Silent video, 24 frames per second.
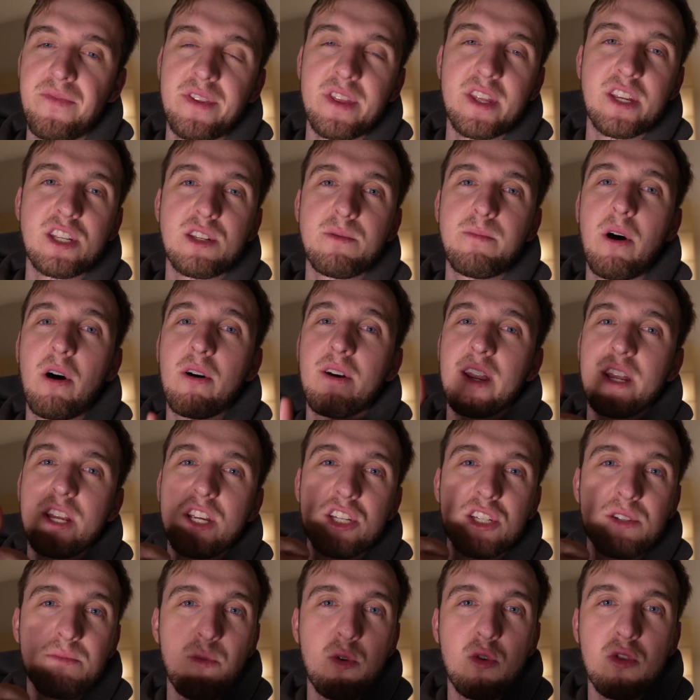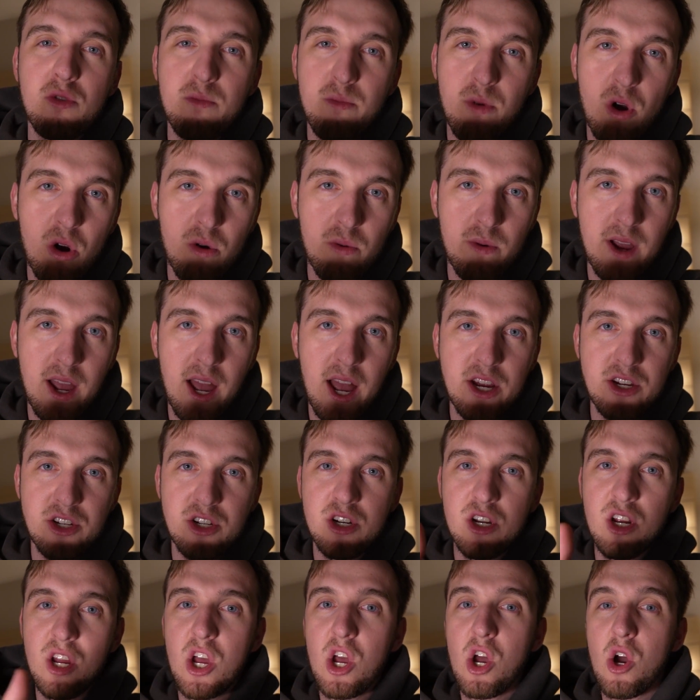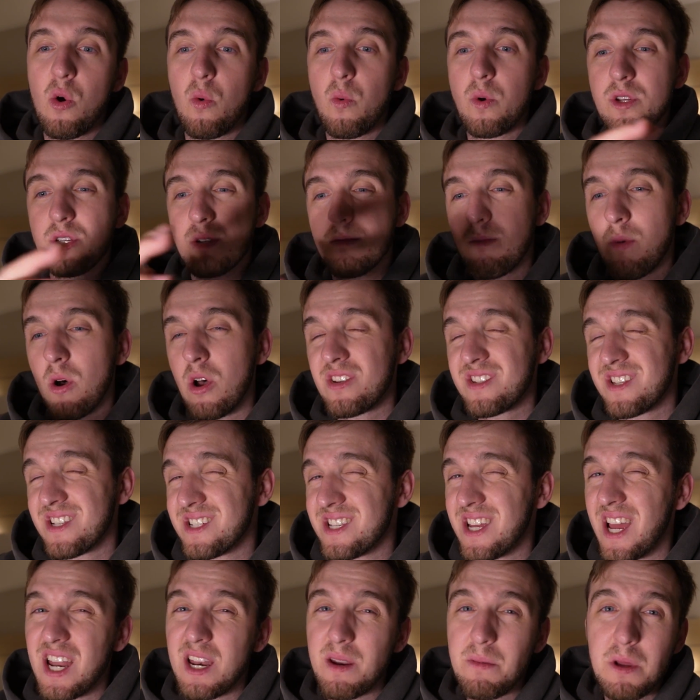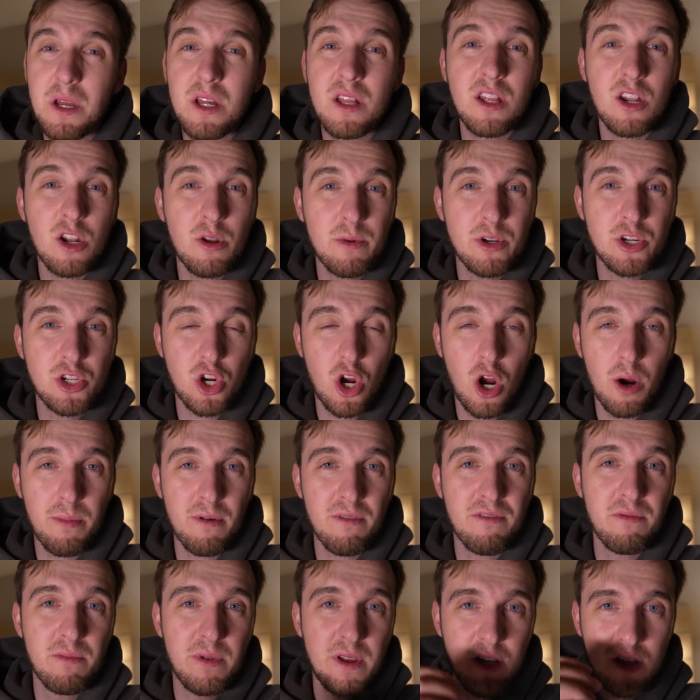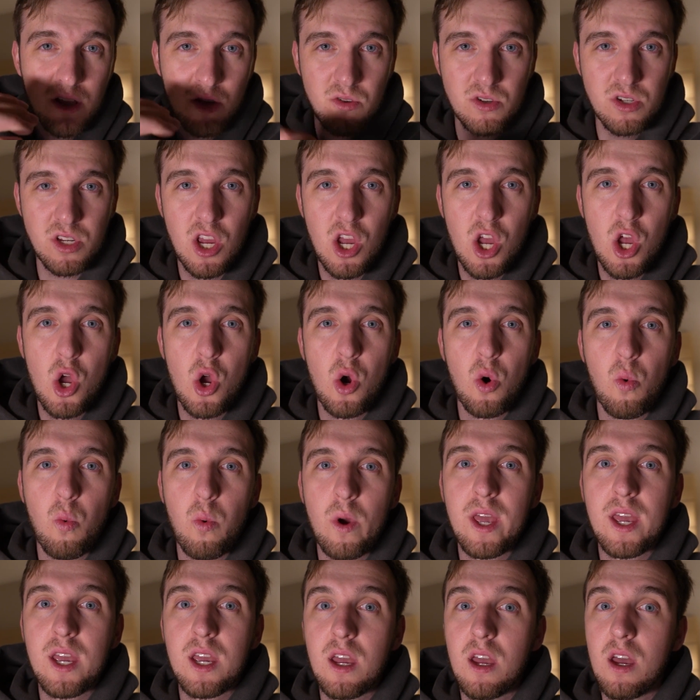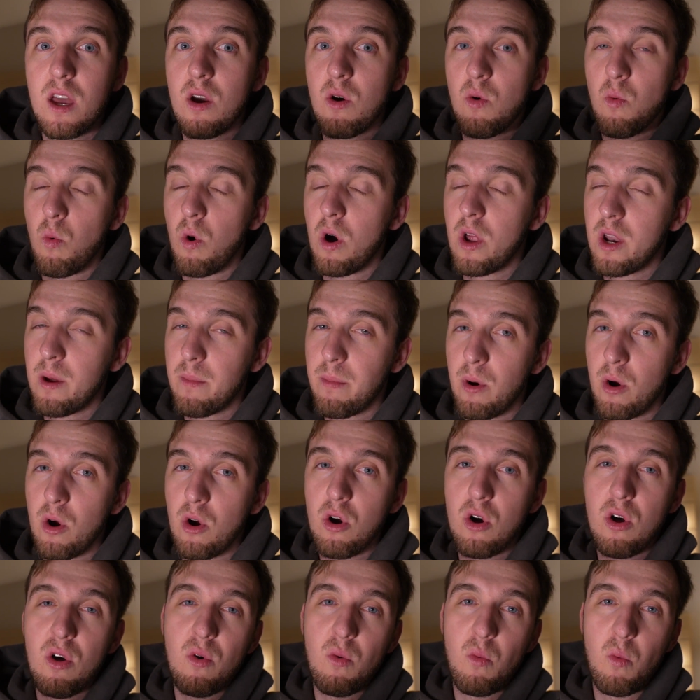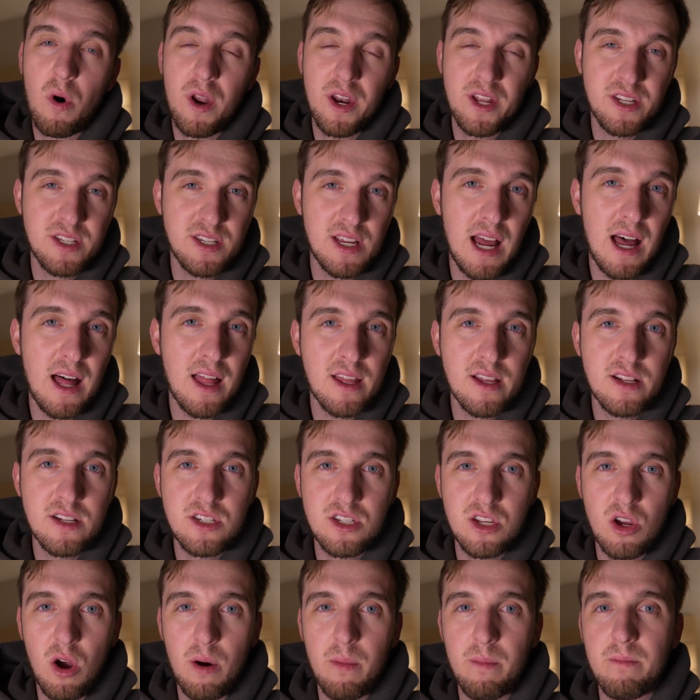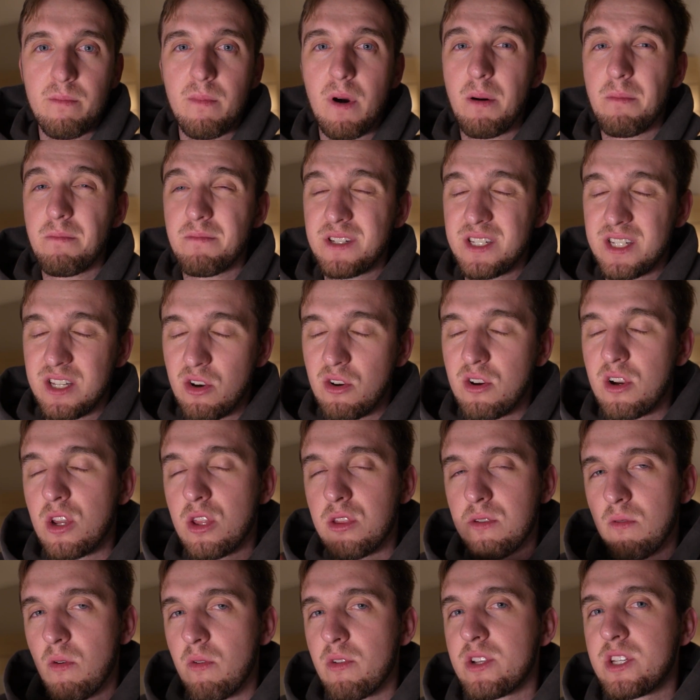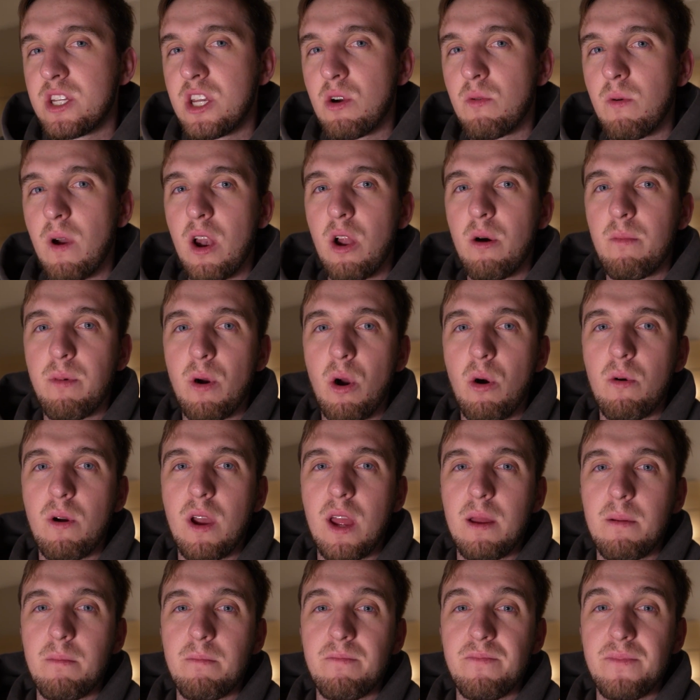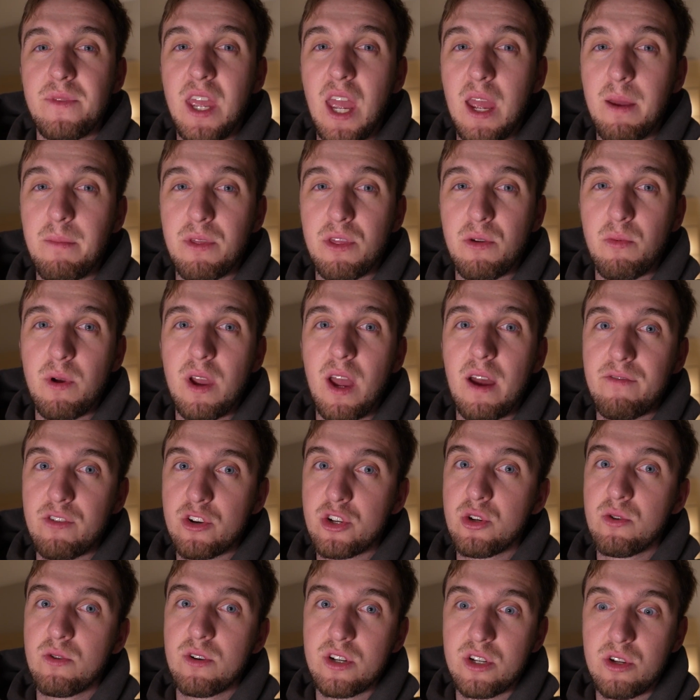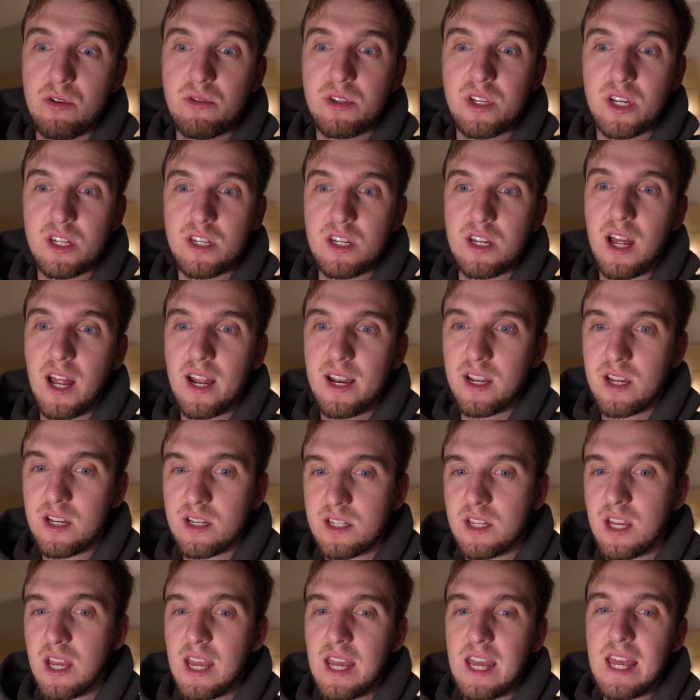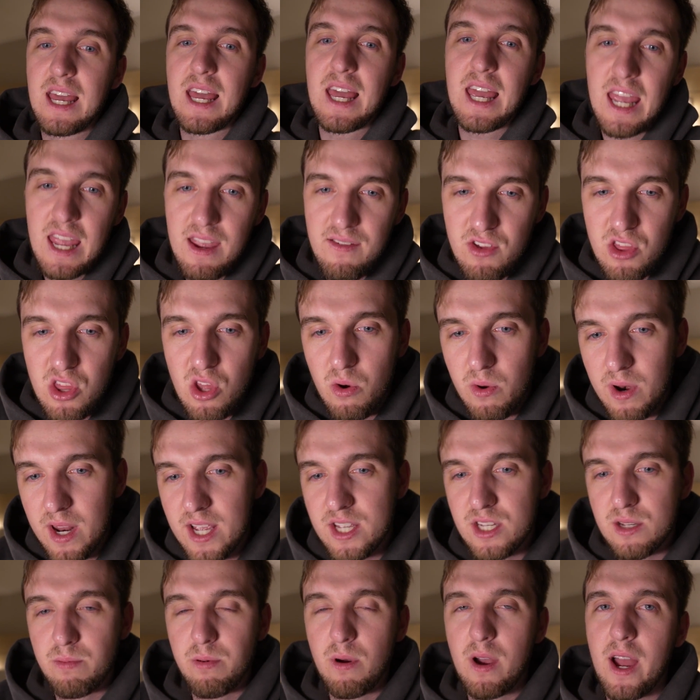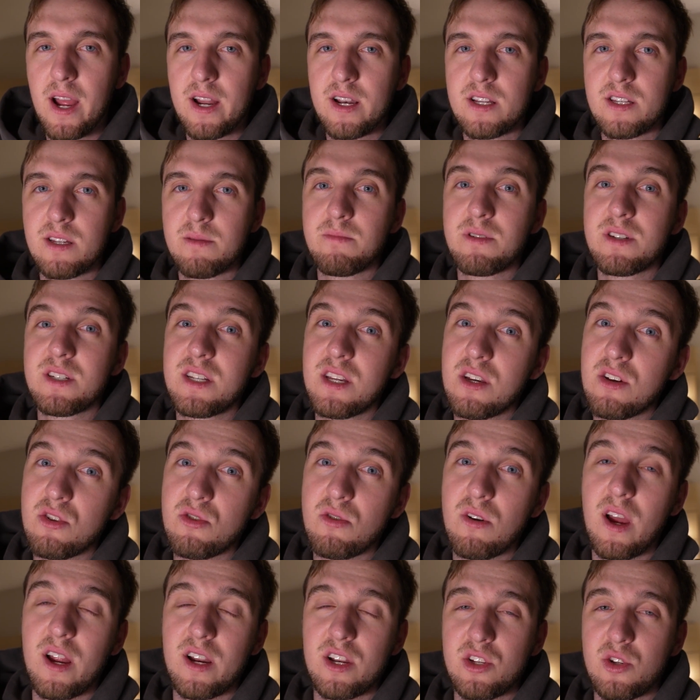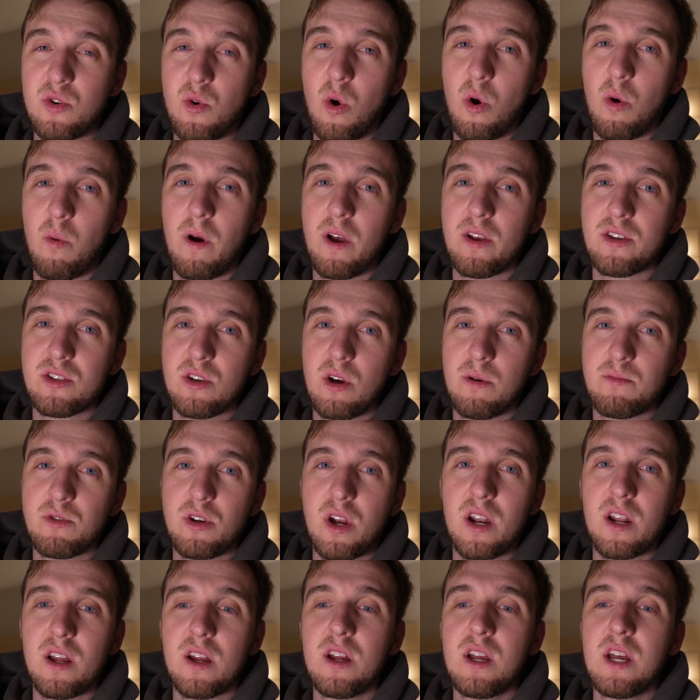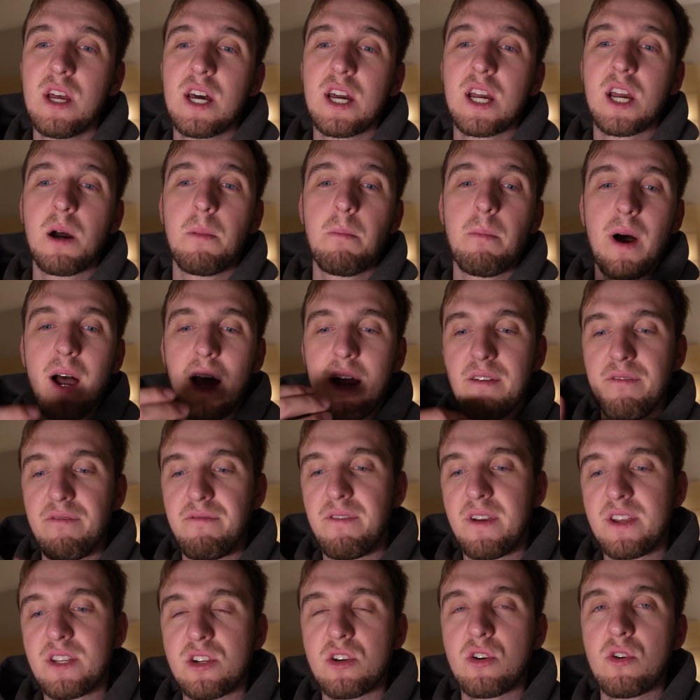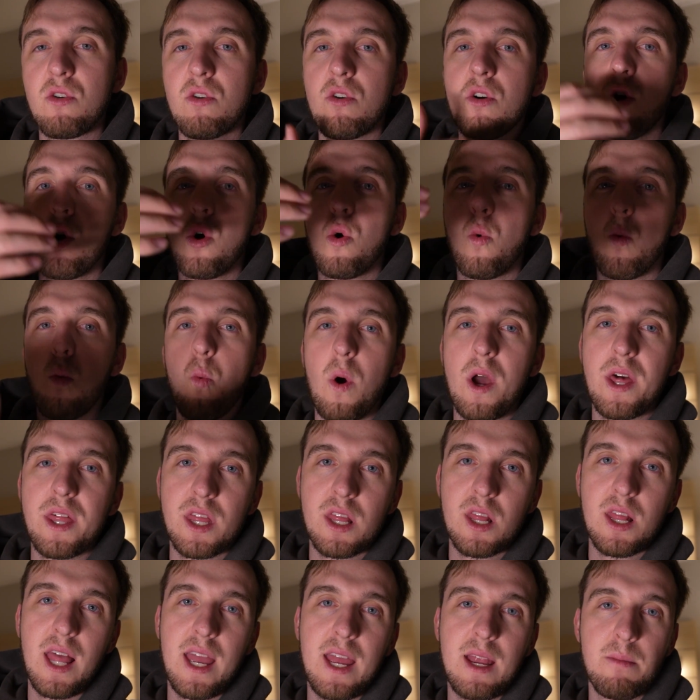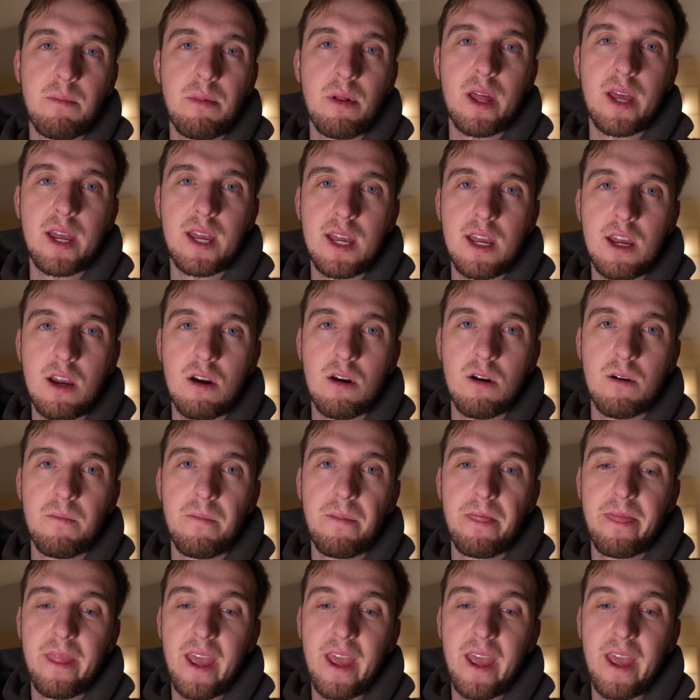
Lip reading: This is about getting smoother ball reaction with some balls that tend to be a little bit sharper for me in those weak, one a pearl, one a solid. So I'm still going to throw the Teal Rhino Pro game 3 after shooting 269, because even though it is a practice, I'm still trying to score well. So I'm trying to combine physical with lane play here.